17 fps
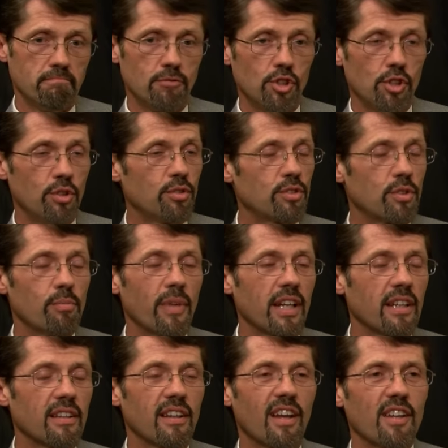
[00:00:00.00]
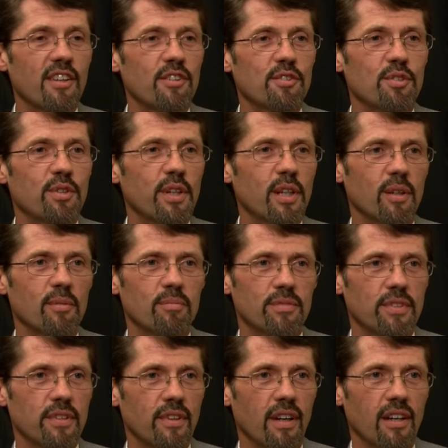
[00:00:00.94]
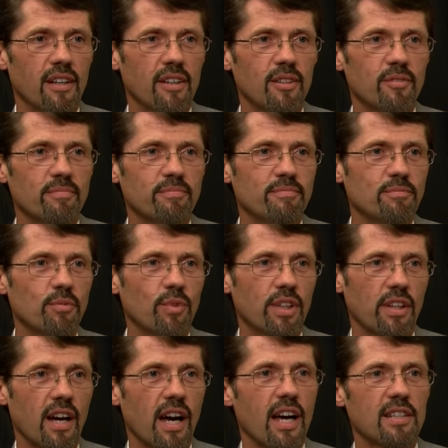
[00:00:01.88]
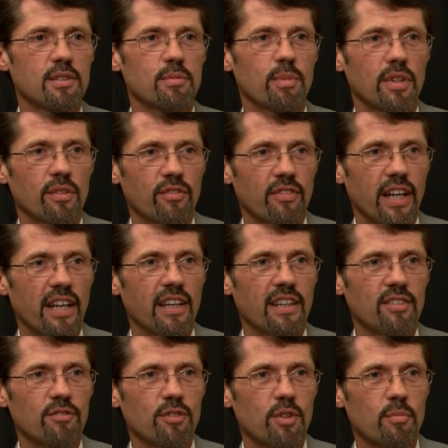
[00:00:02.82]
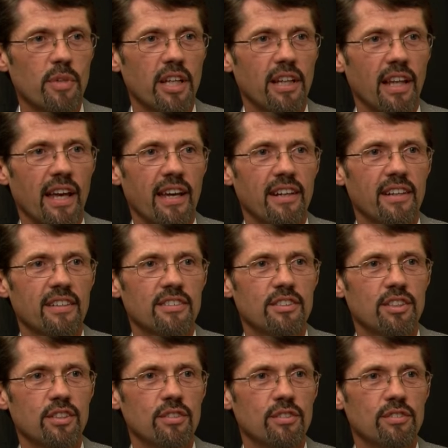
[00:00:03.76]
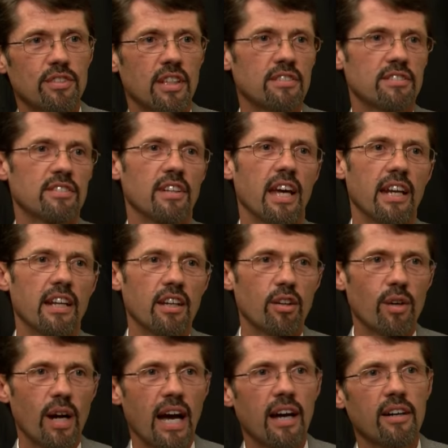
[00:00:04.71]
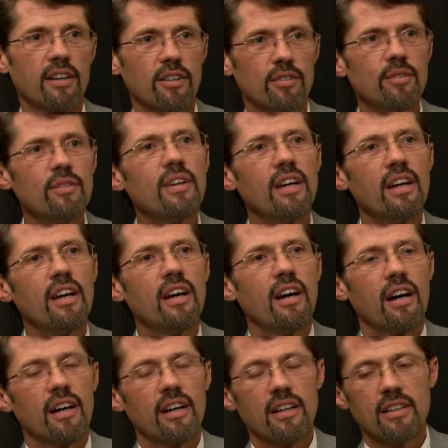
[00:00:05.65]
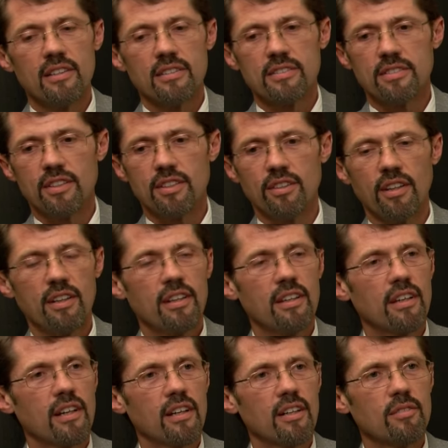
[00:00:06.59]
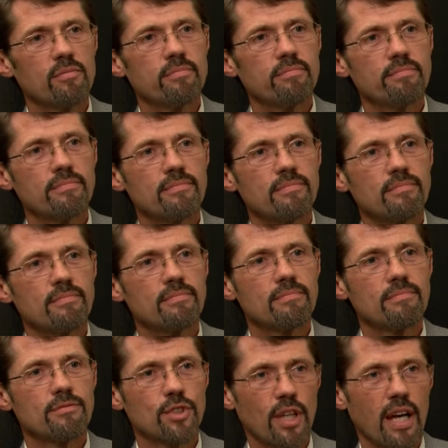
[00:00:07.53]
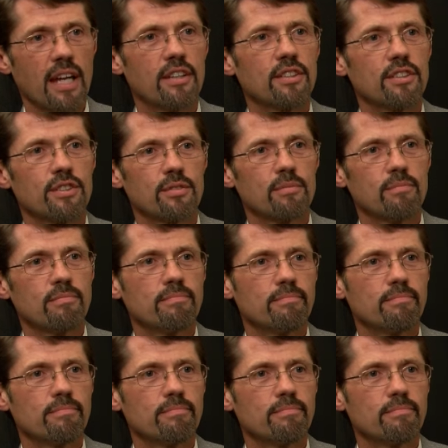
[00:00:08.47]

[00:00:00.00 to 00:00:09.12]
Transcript: Used to make a lot of the trips with the hospital van from Atlanta to Cincinnati, Ohio, to the Shriners